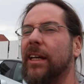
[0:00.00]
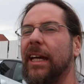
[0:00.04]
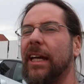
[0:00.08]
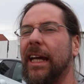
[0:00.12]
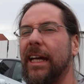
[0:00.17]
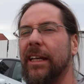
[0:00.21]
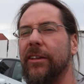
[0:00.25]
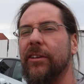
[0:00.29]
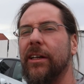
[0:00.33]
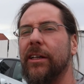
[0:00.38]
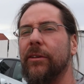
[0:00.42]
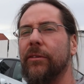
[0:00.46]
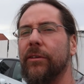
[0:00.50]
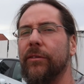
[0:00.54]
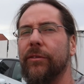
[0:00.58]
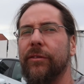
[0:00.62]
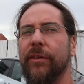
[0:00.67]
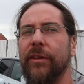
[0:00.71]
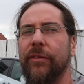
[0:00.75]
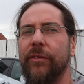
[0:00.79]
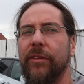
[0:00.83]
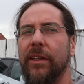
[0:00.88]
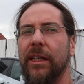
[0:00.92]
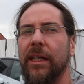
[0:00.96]
say
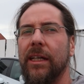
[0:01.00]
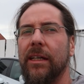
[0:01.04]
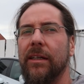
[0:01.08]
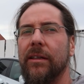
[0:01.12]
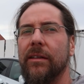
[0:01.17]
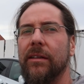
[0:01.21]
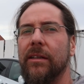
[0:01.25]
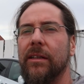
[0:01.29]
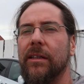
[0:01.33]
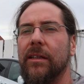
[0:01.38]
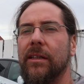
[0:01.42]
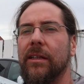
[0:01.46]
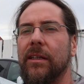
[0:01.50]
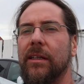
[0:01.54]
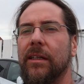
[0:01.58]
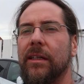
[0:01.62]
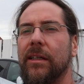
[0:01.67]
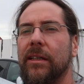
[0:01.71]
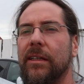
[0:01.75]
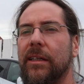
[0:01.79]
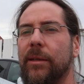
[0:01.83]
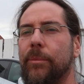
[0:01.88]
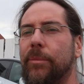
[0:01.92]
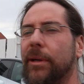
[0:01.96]
850.
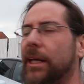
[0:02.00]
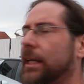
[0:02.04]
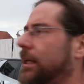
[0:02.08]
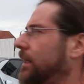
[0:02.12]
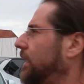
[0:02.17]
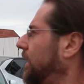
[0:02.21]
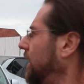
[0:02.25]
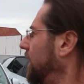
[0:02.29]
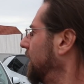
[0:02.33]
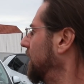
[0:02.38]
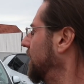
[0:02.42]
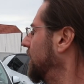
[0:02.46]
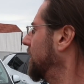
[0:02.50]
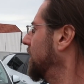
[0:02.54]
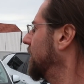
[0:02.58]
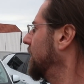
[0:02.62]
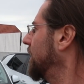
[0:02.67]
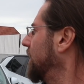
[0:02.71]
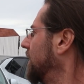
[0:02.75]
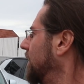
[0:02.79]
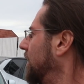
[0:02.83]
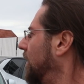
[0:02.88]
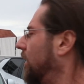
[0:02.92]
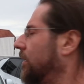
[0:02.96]
Depending
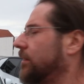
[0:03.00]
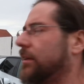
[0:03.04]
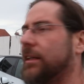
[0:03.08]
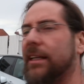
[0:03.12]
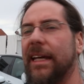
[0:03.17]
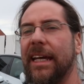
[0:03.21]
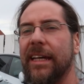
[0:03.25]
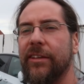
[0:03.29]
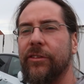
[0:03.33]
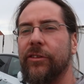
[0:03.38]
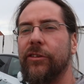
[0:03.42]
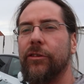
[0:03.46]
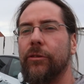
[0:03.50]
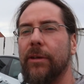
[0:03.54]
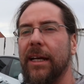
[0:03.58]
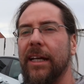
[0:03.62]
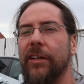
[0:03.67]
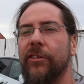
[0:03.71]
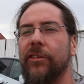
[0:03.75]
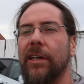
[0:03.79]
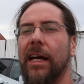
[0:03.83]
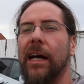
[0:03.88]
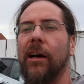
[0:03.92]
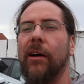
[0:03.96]
on the last
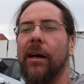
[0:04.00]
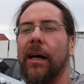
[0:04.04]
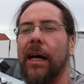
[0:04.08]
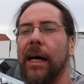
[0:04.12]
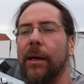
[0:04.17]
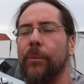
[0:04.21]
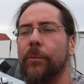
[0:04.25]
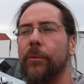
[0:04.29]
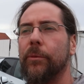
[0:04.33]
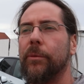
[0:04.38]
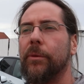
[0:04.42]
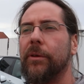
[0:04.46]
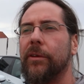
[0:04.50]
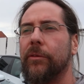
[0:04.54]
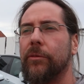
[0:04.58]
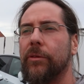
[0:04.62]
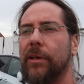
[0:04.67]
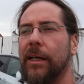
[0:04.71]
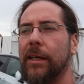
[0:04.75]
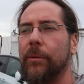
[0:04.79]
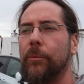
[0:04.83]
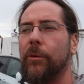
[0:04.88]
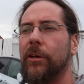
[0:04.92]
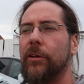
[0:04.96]
stretch,
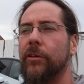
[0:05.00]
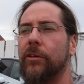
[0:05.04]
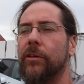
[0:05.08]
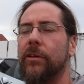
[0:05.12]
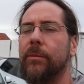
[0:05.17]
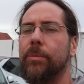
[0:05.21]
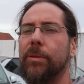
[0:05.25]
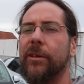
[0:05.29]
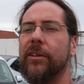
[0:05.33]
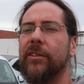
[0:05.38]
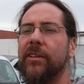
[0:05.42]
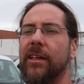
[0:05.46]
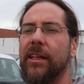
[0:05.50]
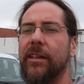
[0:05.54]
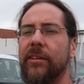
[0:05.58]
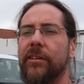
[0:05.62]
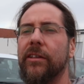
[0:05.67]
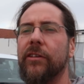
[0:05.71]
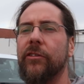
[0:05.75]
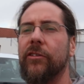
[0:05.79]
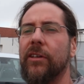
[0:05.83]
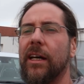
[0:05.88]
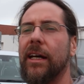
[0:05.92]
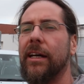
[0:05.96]
what
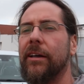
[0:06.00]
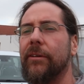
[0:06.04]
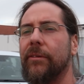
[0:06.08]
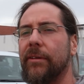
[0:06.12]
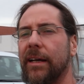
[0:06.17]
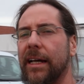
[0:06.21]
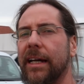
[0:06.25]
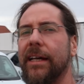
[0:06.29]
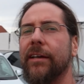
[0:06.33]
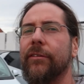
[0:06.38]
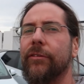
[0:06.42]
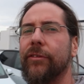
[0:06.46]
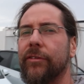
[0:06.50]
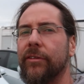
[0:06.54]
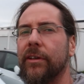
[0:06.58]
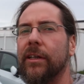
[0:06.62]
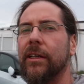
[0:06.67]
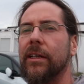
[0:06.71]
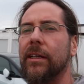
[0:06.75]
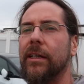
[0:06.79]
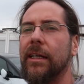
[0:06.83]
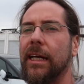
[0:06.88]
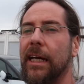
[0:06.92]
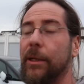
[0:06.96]
percentage I arrive.
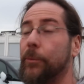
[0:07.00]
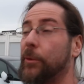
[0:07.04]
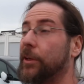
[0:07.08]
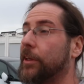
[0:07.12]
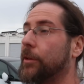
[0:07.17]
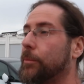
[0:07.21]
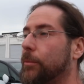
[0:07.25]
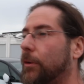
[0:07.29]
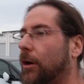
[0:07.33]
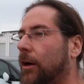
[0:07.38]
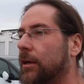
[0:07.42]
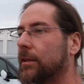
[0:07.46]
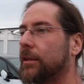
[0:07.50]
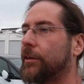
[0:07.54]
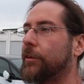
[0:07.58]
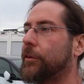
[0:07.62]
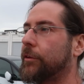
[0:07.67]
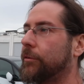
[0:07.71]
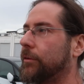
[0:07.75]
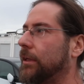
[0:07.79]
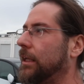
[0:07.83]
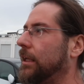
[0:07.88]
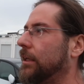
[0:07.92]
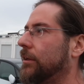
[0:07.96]
And with a Model
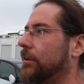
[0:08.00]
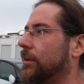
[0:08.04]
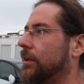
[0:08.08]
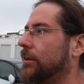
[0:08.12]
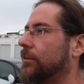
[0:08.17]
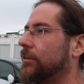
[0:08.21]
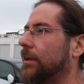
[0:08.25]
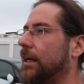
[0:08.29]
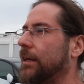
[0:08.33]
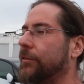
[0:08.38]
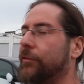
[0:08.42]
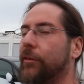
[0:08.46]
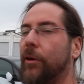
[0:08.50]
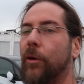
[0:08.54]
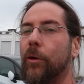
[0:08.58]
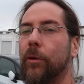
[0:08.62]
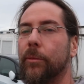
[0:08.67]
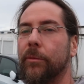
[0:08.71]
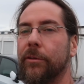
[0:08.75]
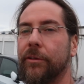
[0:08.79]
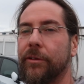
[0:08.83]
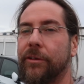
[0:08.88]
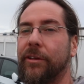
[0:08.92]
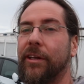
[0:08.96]
3, you can drive
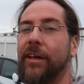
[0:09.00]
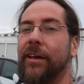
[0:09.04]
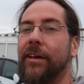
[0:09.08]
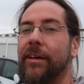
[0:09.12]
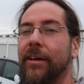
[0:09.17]
almost